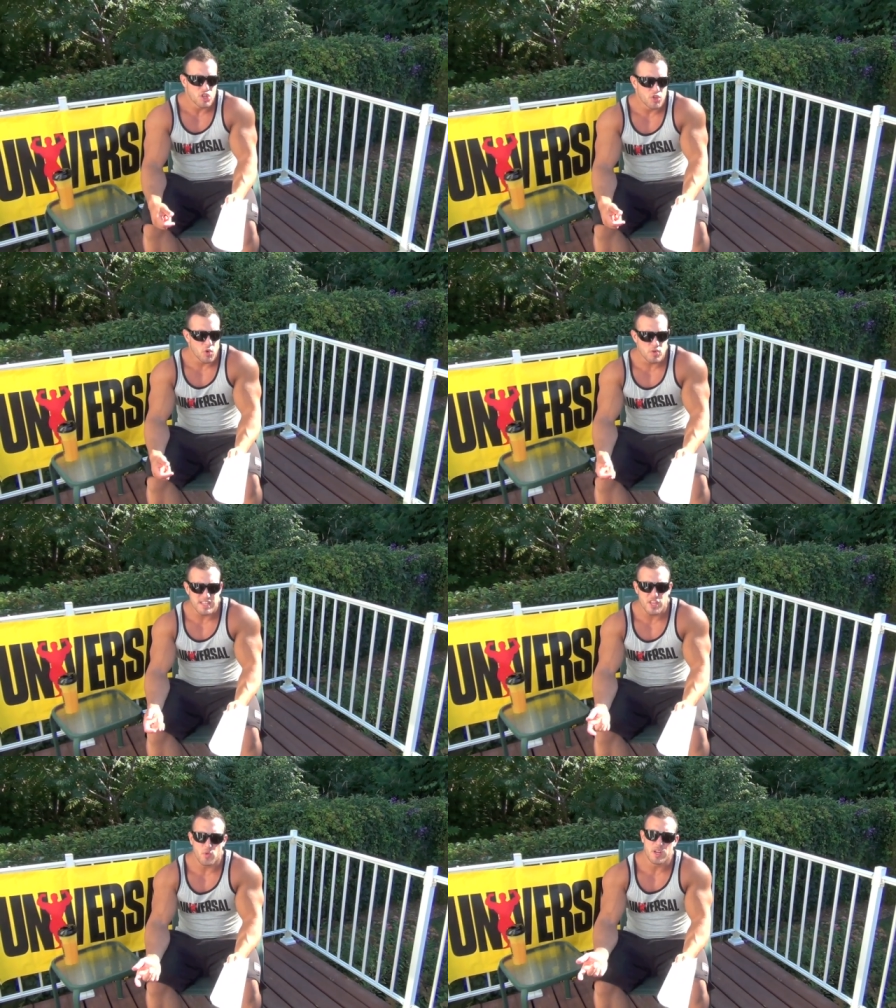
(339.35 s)
To lose
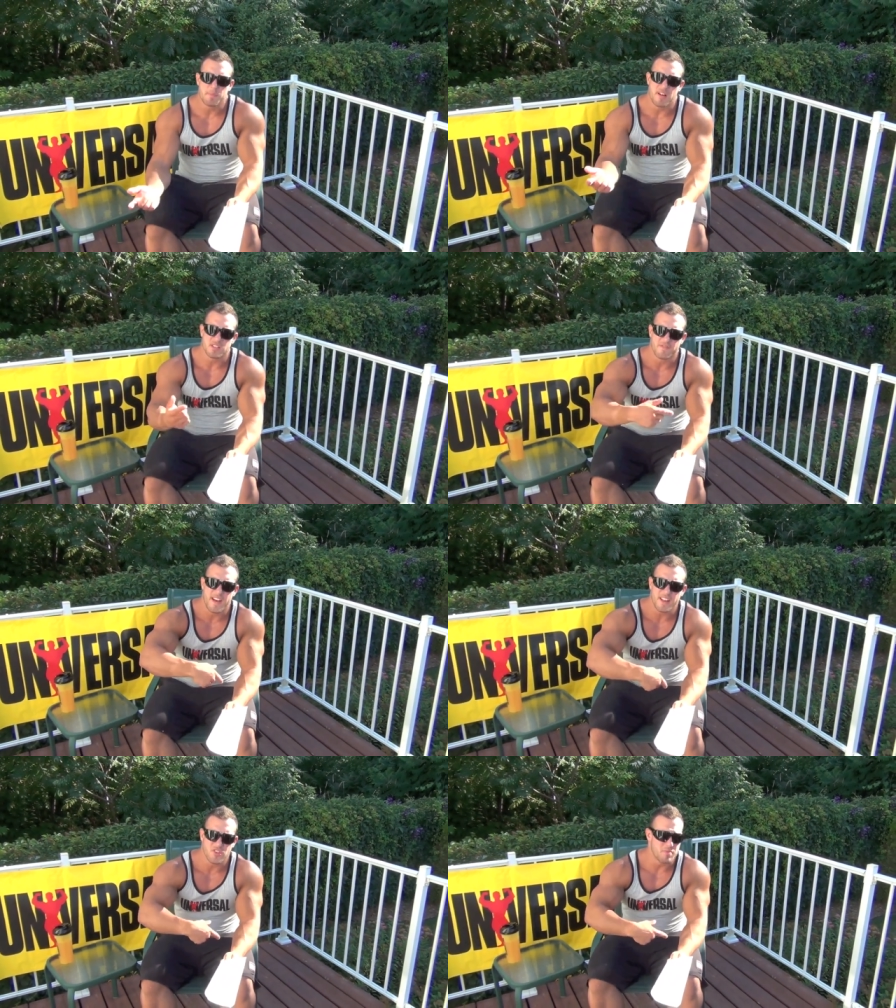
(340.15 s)
that twenty pounds of
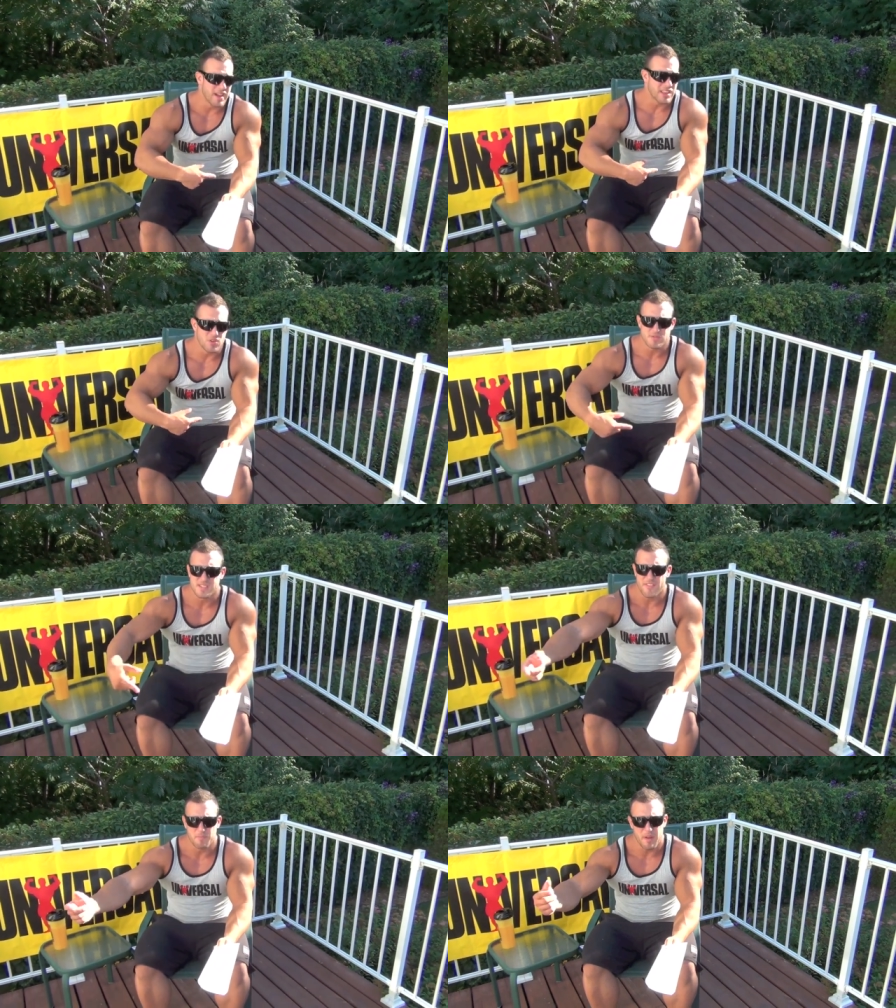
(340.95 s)
fat, you might lose
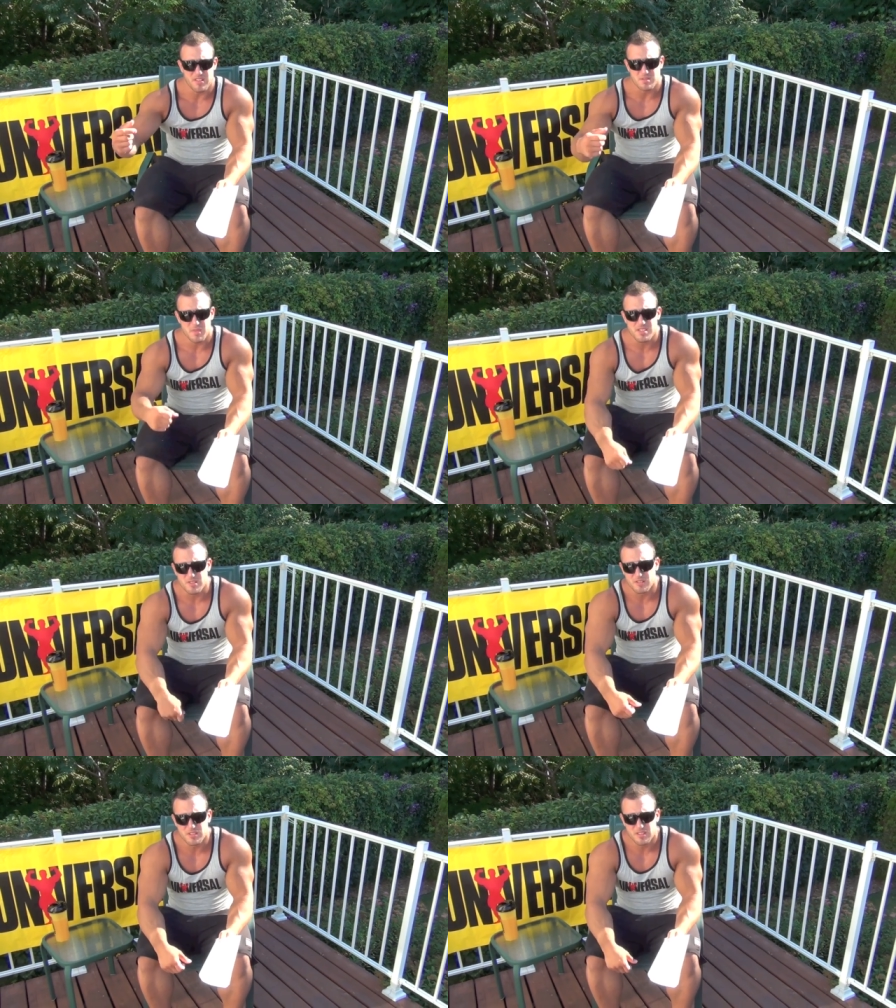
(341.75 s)
seven pounds of
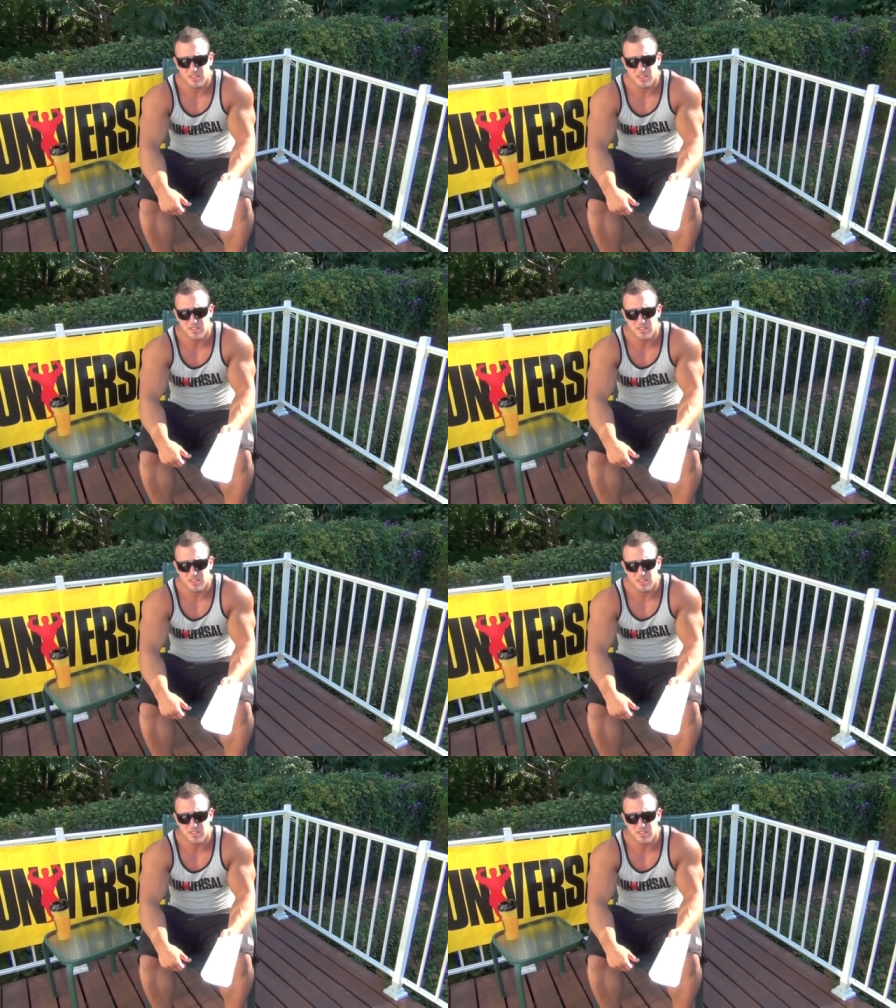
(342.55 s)
muscle.